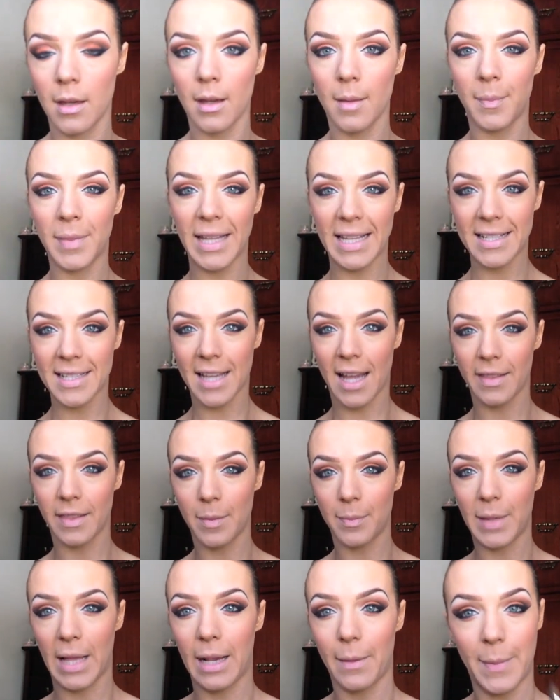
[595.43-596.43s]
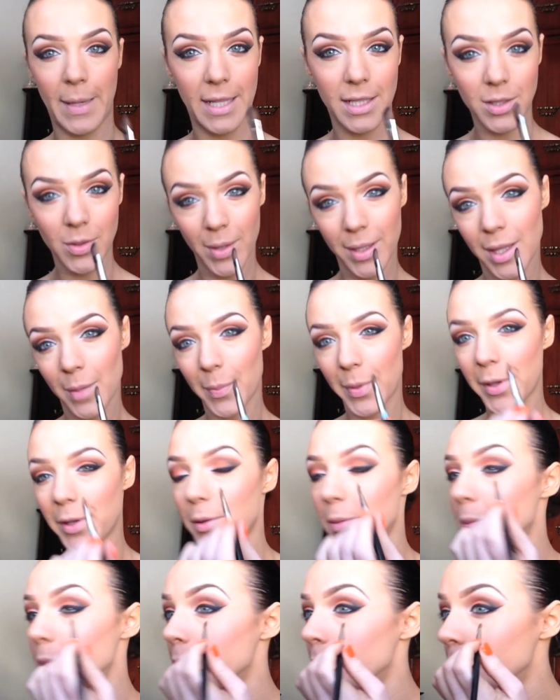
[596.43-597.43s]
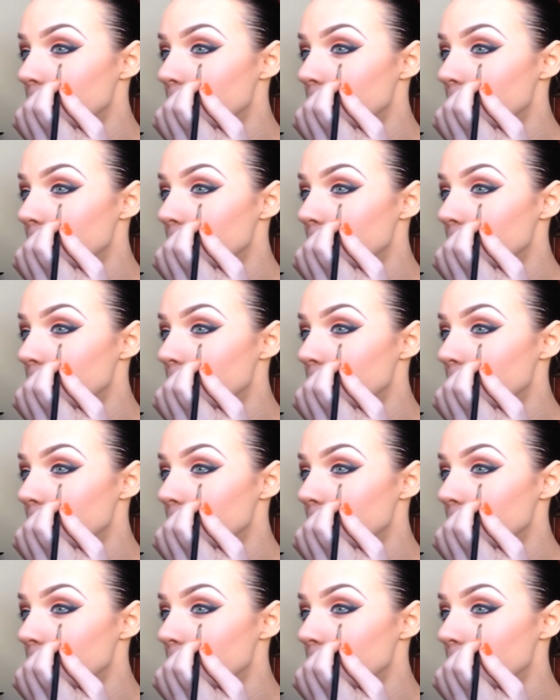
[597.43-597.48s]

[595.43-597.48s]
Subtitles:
Blend out the black pencil at the bottom.